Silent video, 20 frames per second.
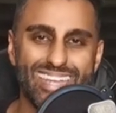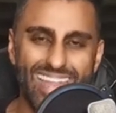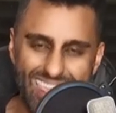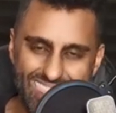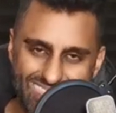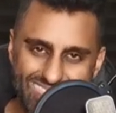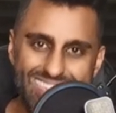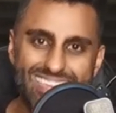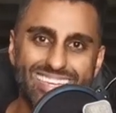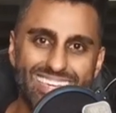And I
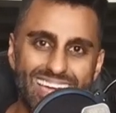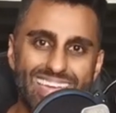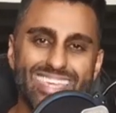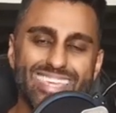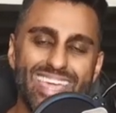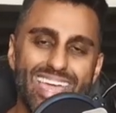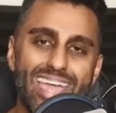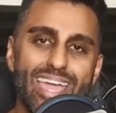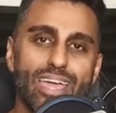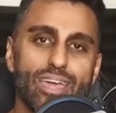think I
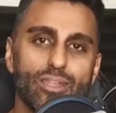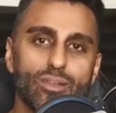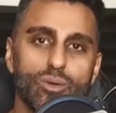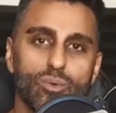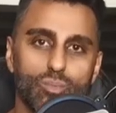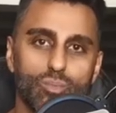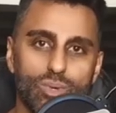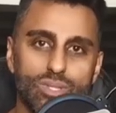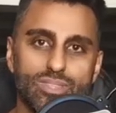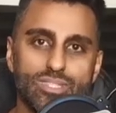
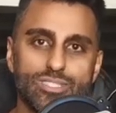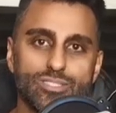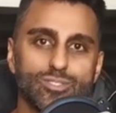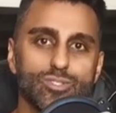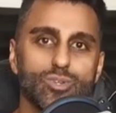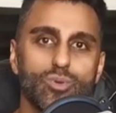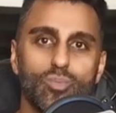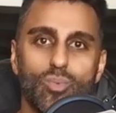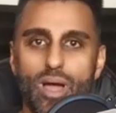can with these new